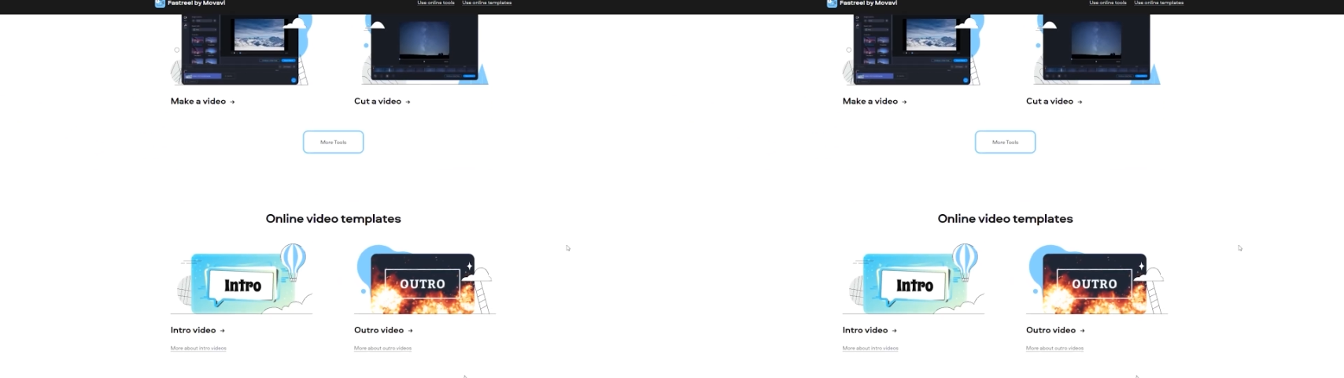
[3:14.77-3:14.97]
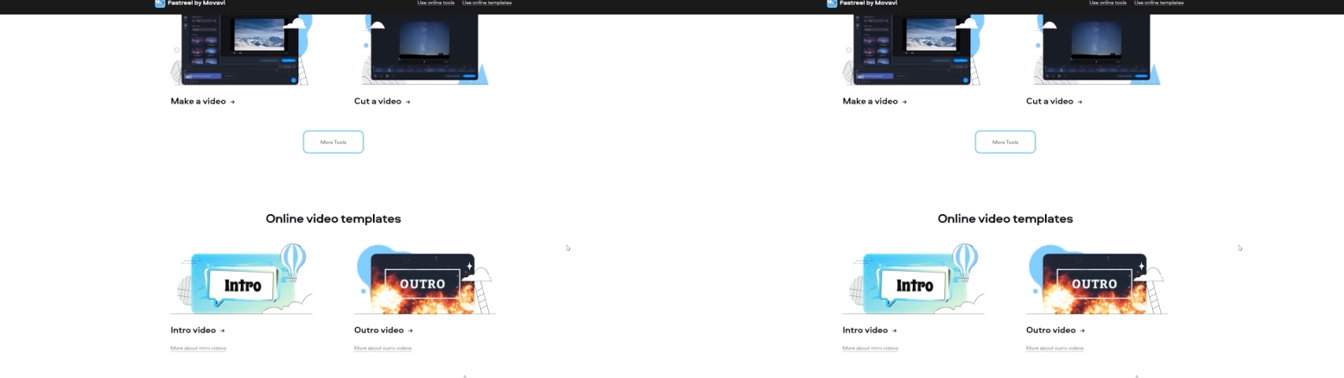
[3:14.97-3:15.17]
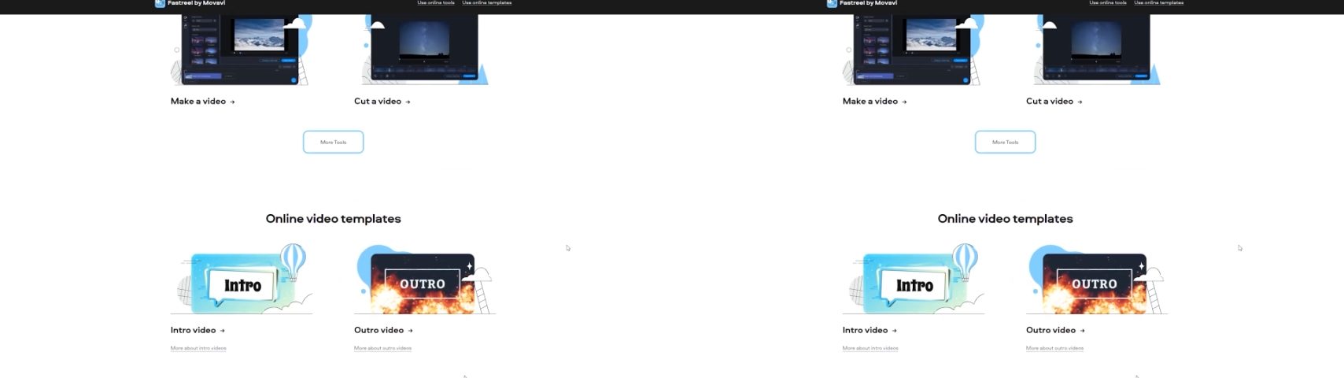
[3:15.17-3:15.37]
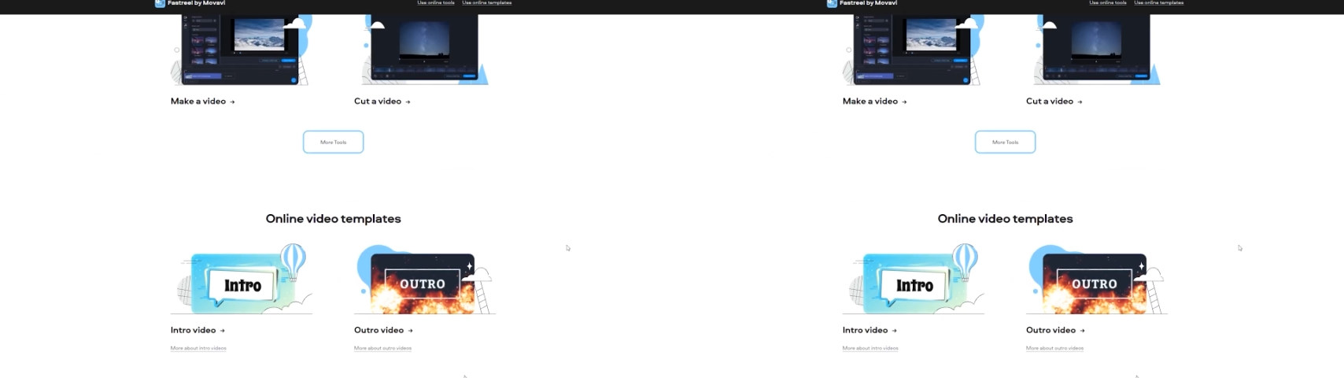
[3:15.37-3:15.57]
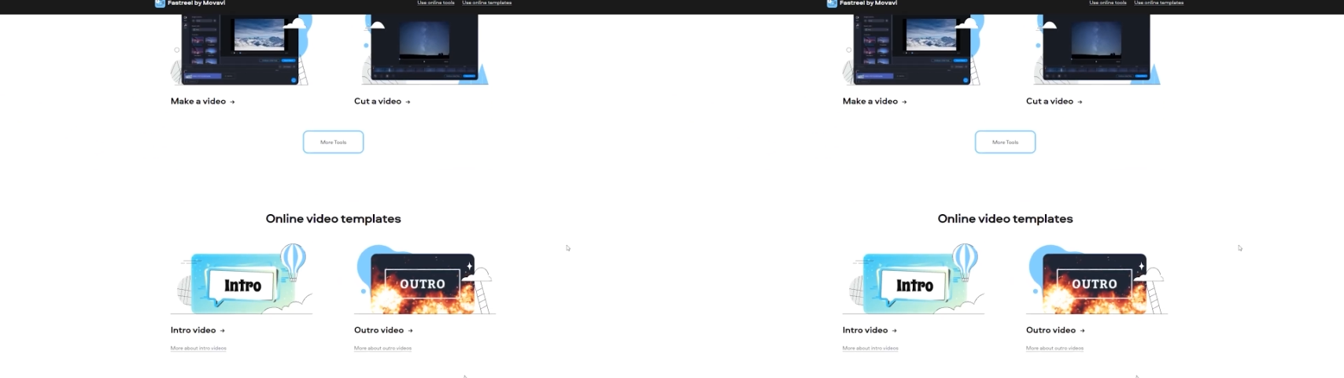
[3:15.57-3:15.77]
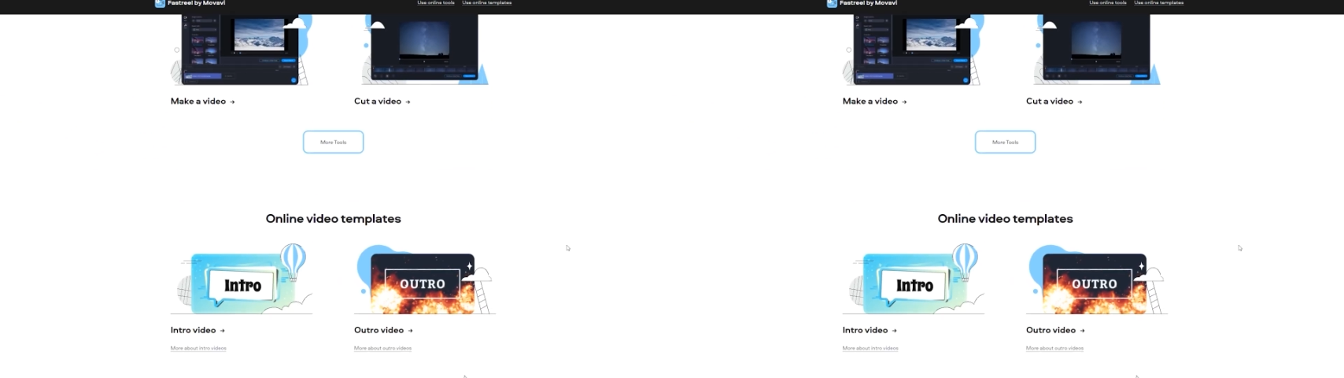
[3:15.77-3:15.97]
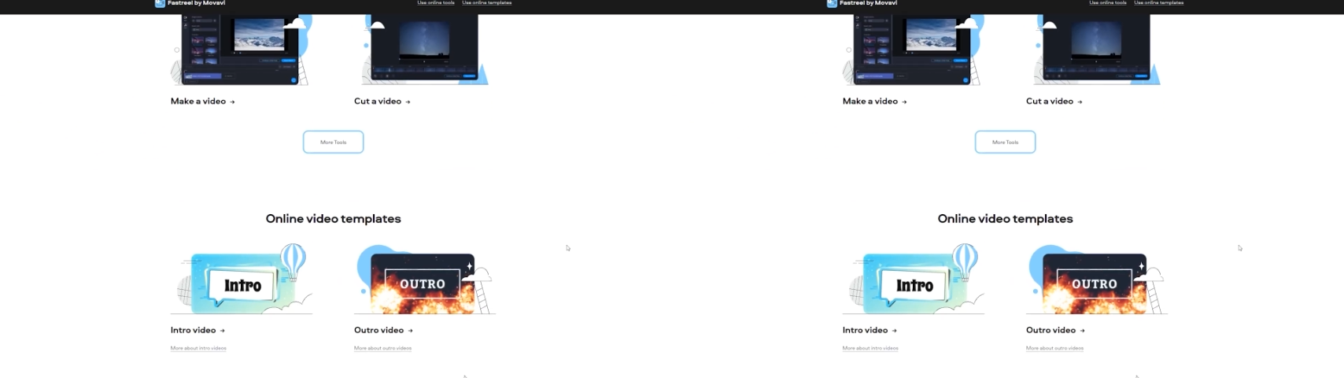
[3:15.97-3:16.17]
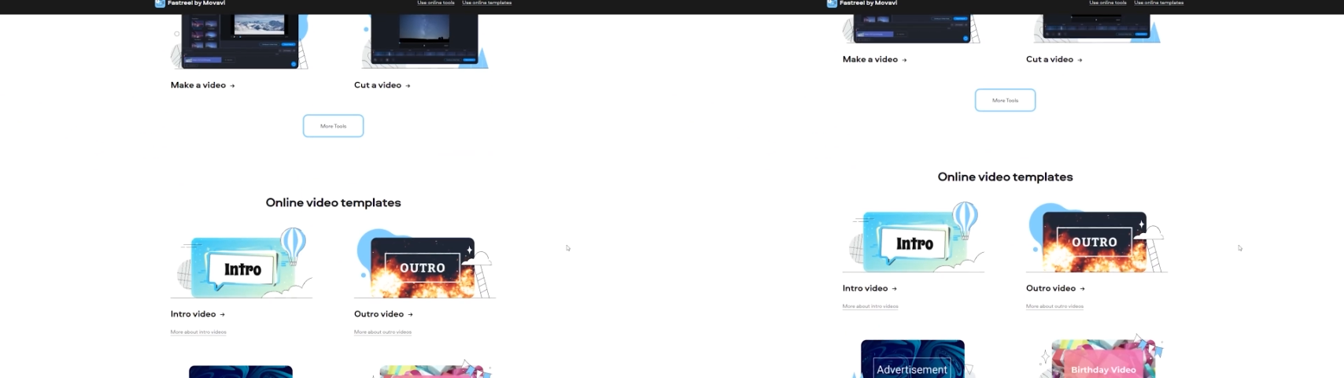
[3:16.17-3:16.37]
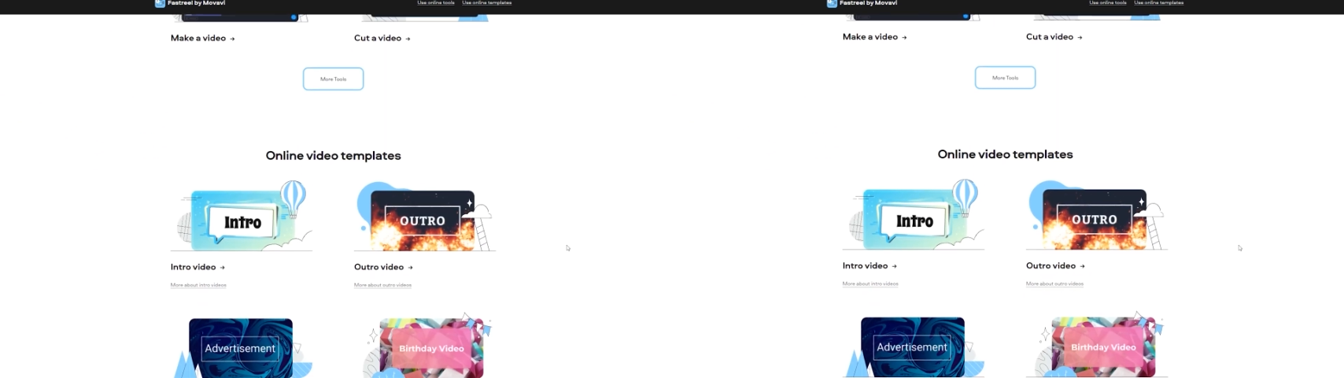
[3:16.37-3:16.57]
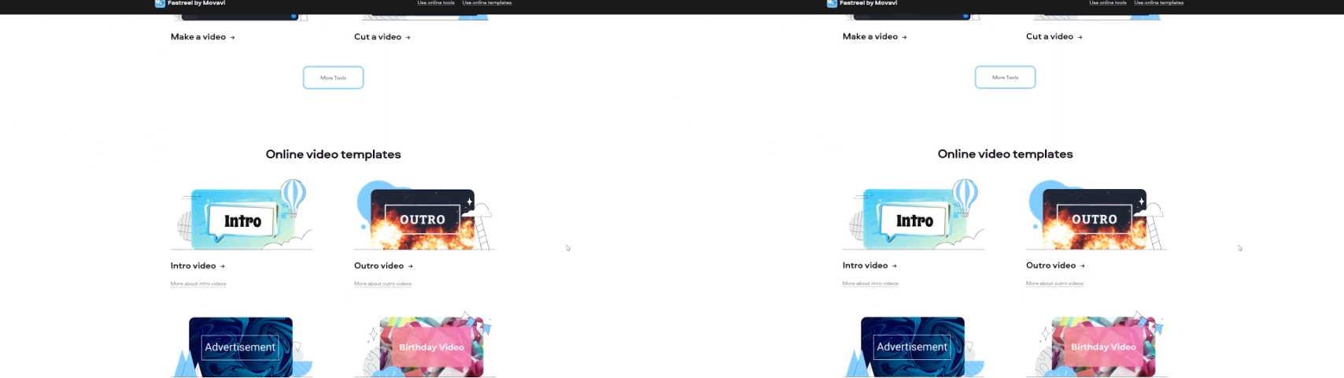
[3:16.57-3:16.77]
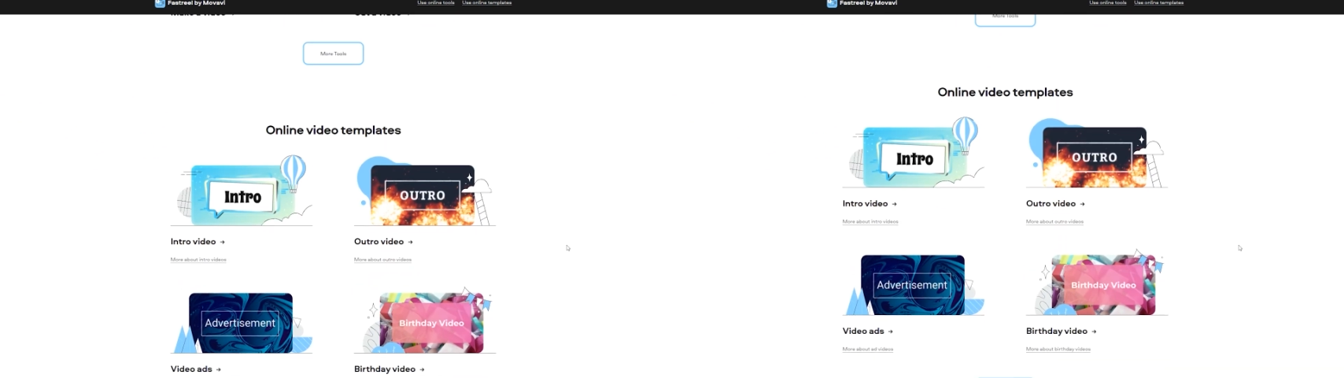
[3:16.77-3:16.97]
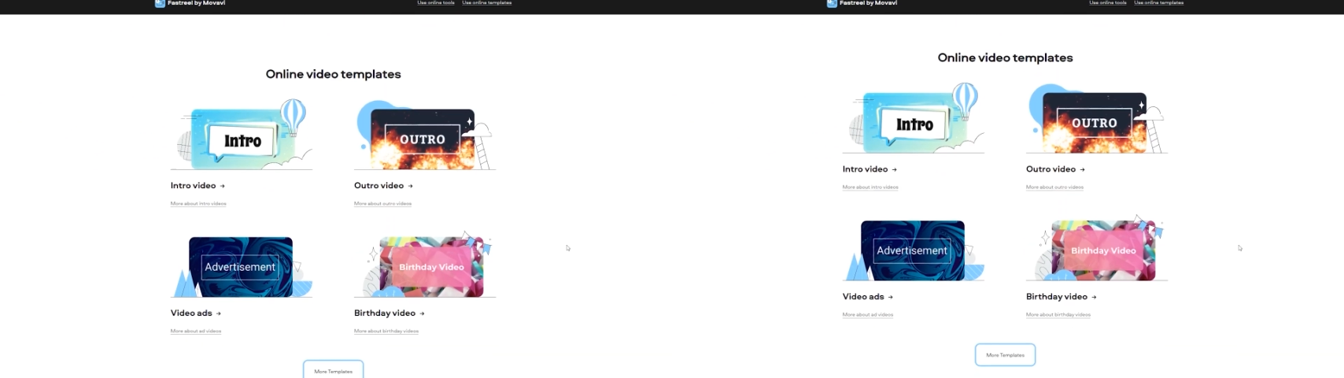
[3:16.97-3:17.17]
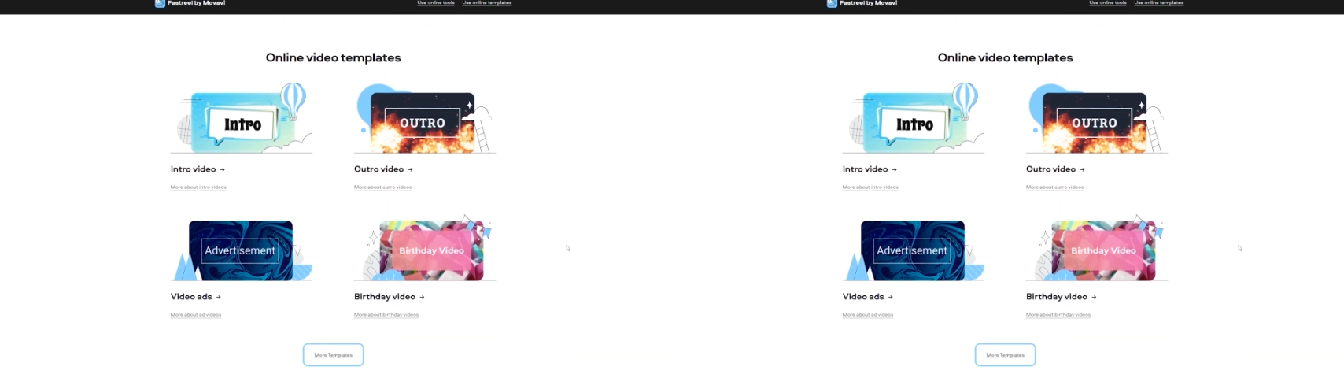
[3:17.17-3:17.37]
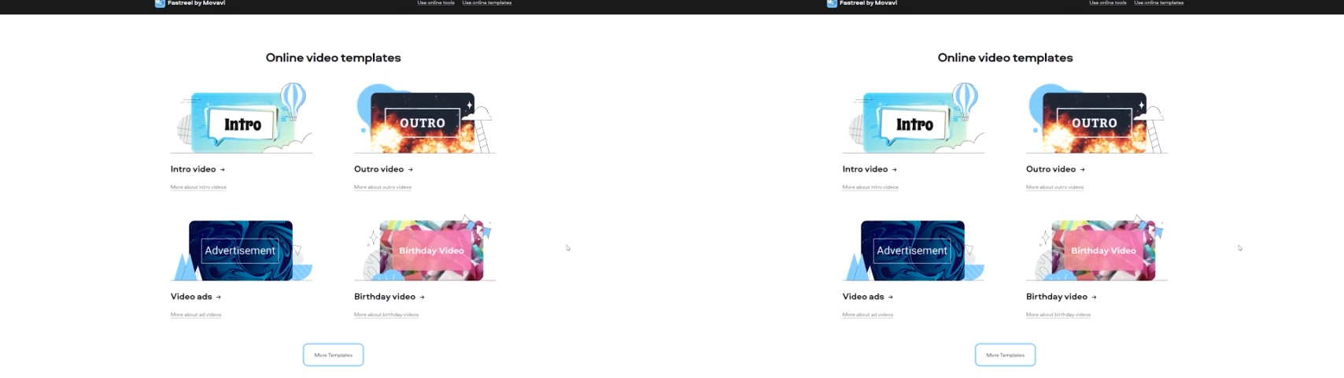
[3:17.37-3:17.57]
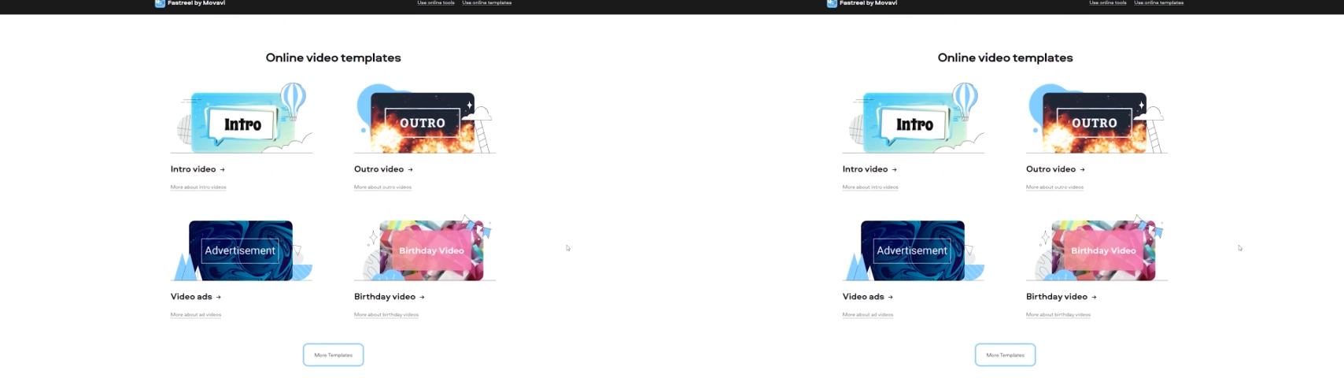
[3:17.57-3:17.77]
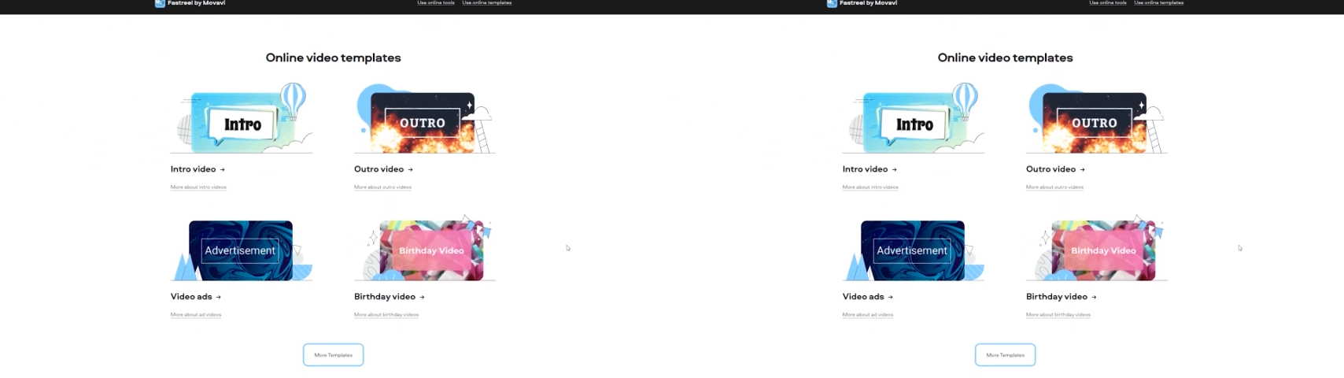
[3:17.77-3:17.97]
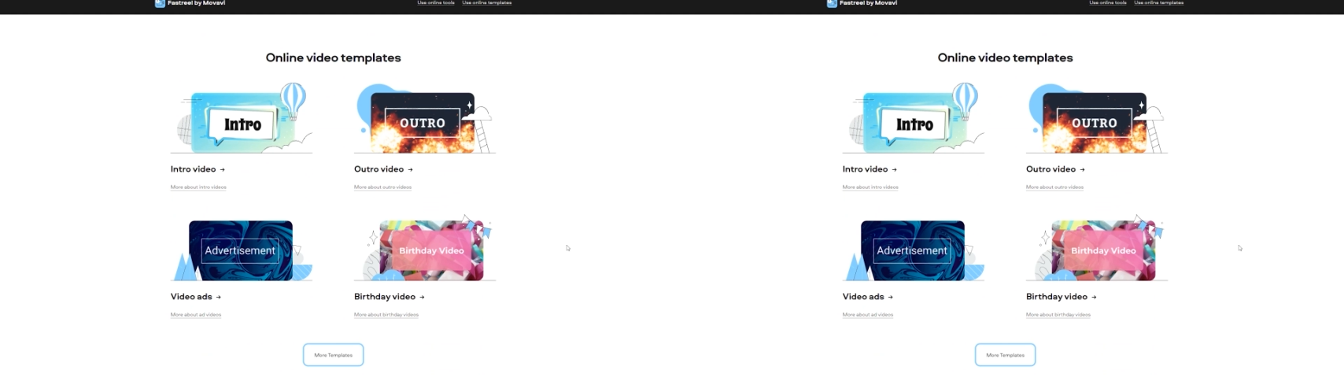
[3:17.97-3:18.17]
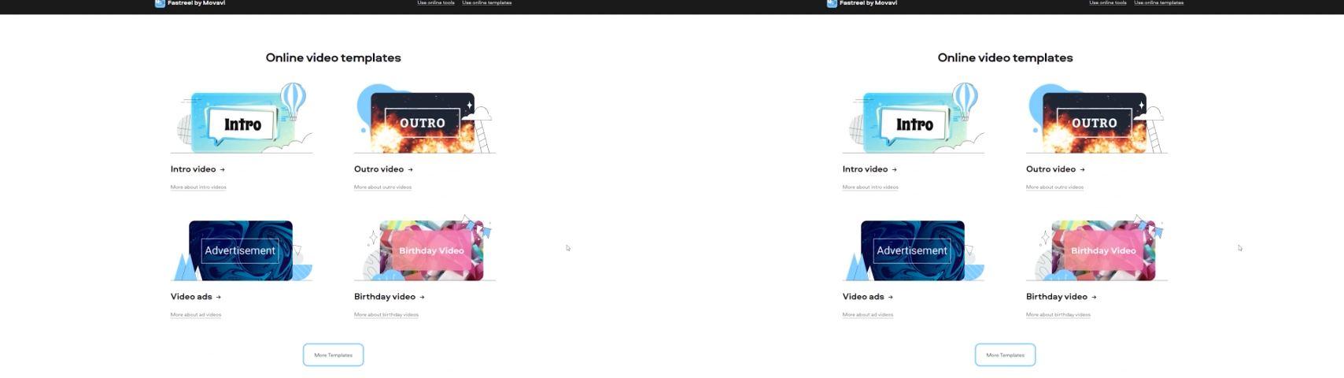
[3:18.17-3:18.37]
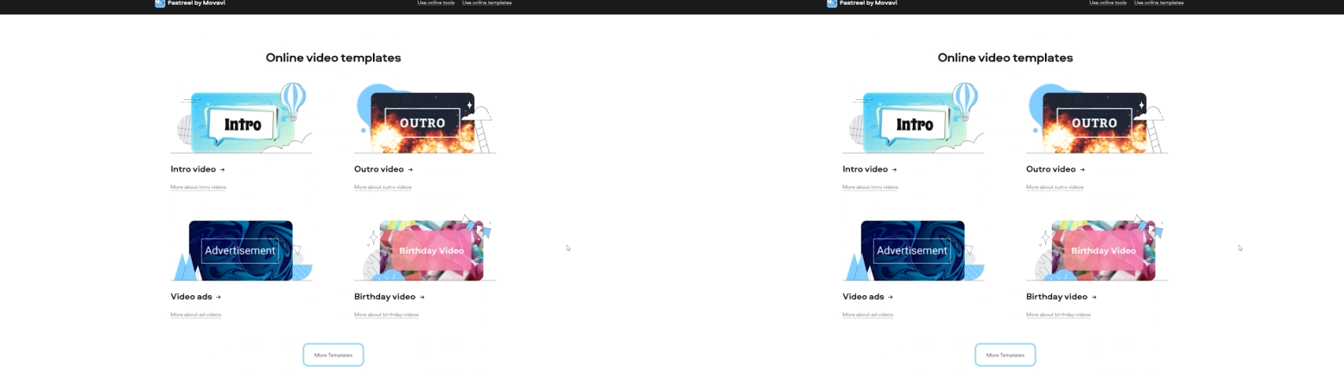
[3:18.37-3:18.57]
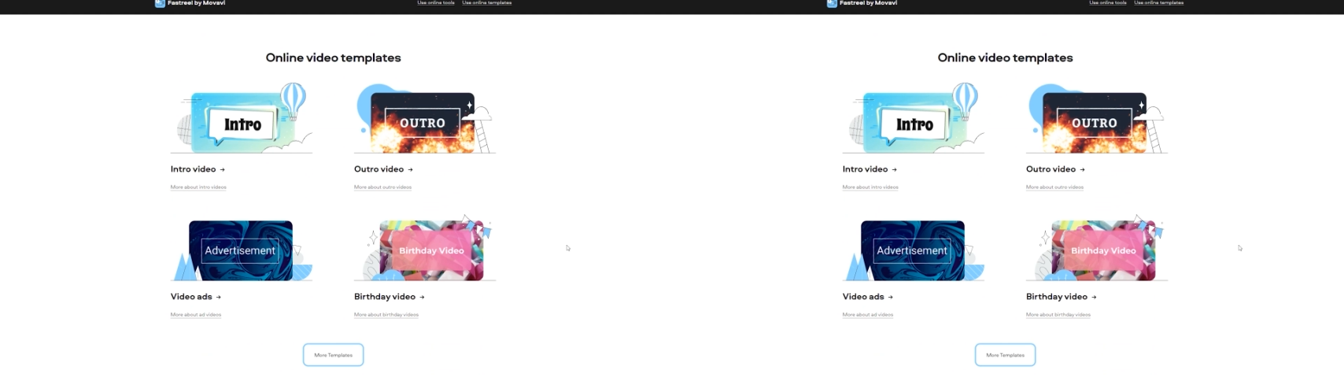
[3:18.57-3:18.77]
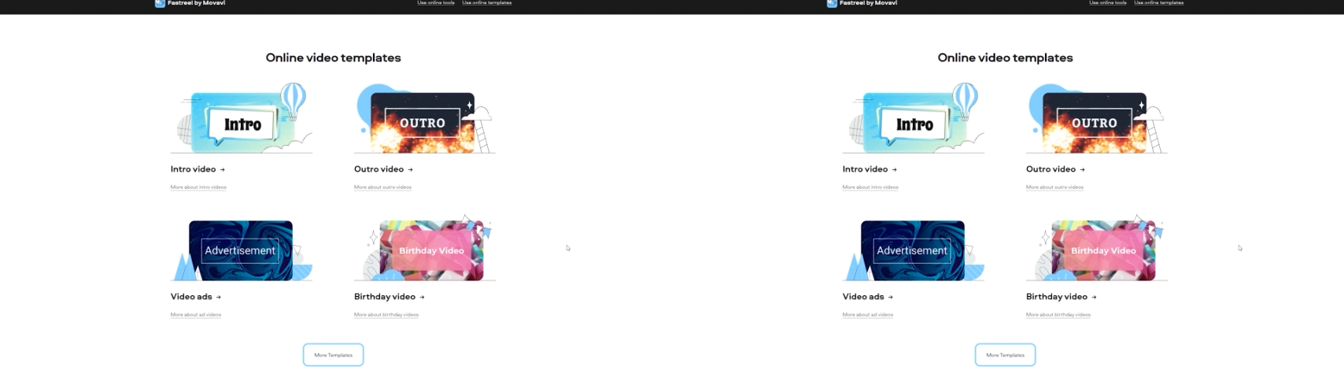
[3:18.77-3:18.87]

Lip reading: (no speaker visible)